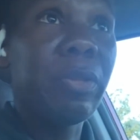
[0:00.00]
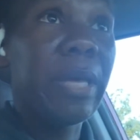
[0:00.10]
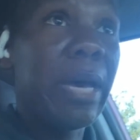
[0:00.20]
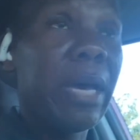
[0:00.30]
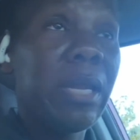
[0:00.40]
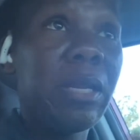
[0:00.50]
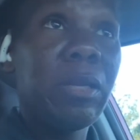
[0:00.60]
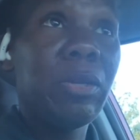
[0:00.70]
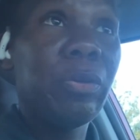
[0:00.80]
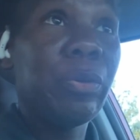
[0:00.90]

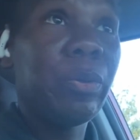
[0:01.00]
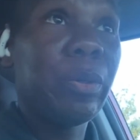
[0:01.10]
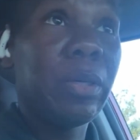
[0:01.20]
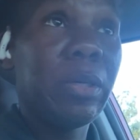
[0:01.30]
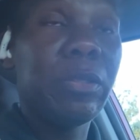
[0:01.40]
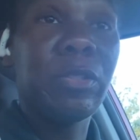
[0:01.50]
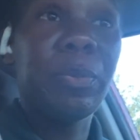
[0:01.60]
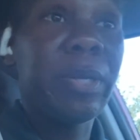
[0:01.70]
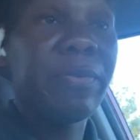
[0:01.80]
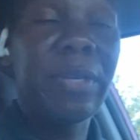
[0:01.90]
that or do
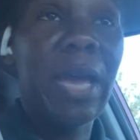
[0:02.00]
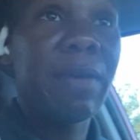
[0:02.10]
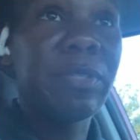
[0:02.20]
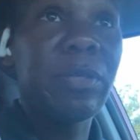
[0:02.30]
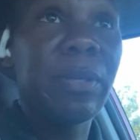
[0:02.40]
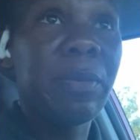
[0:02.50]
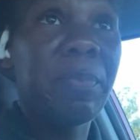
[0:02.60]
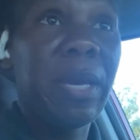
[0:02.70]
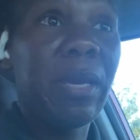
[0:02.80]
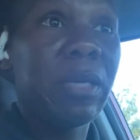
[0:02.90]
whatever they have to do at the
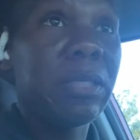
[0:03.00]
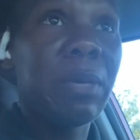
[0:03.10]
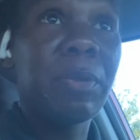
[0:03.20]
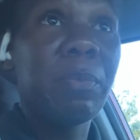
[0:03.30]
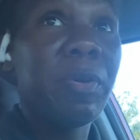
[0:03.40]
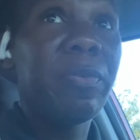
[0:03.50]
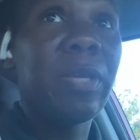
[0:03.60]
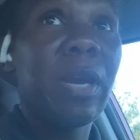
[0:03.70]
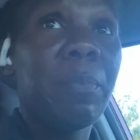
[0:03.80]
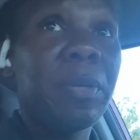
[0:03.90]
bank because I'm not moving
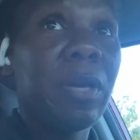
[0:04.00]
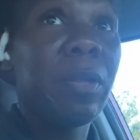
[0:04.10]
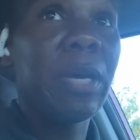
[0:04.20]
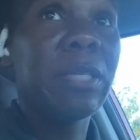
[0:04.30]
there. I'm going to call the guy